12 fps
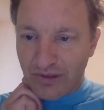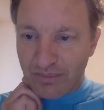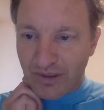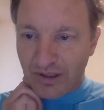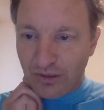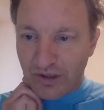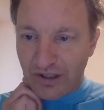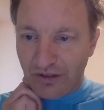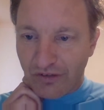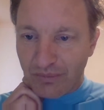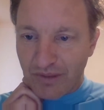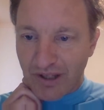Been looking at
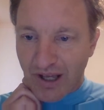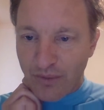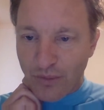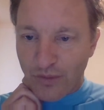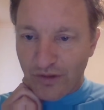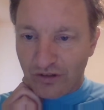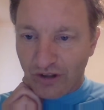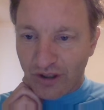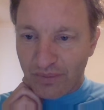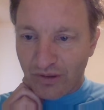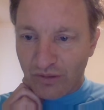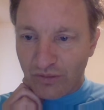something other than a
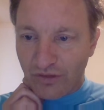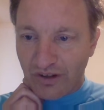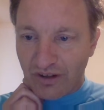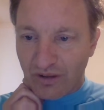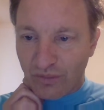dipole or tower.